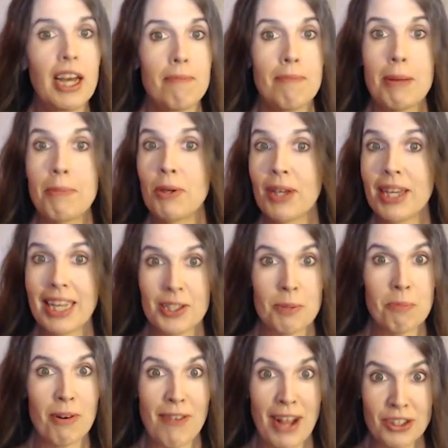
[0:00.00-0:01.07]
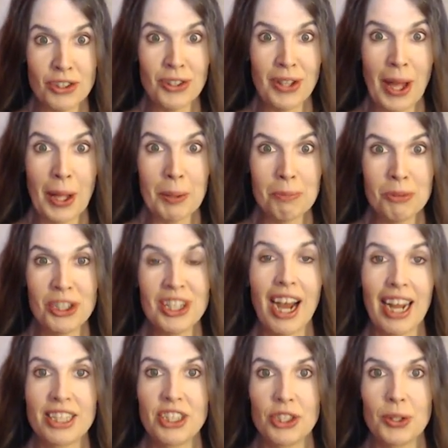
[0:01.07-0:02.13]
Maybe you can get some professional help to
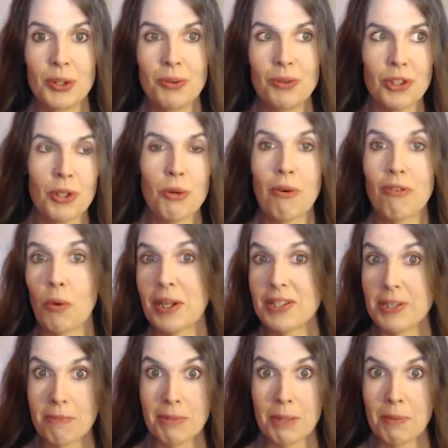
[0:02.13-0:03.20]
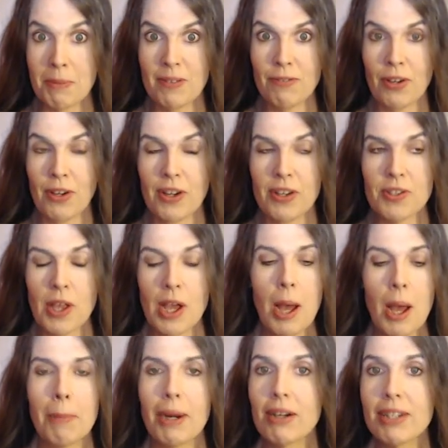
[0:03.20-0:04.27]
guide you so you avoid some of the pitfalls,
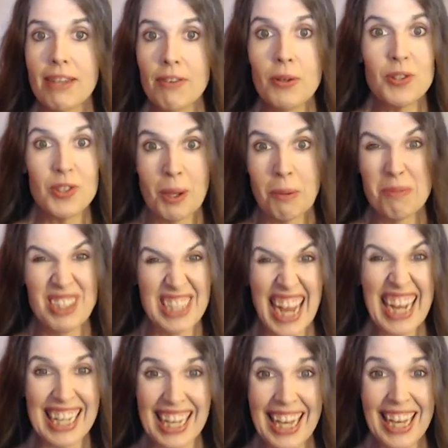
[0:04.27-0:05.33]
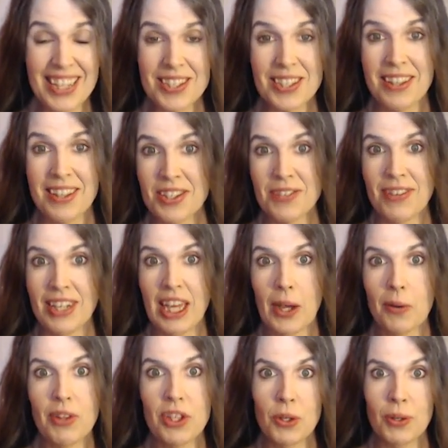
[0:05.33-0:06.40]
but I'll give you some techniques in this
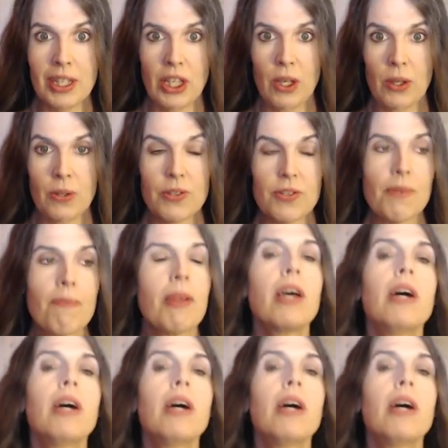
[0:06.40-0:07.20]
video that you can use.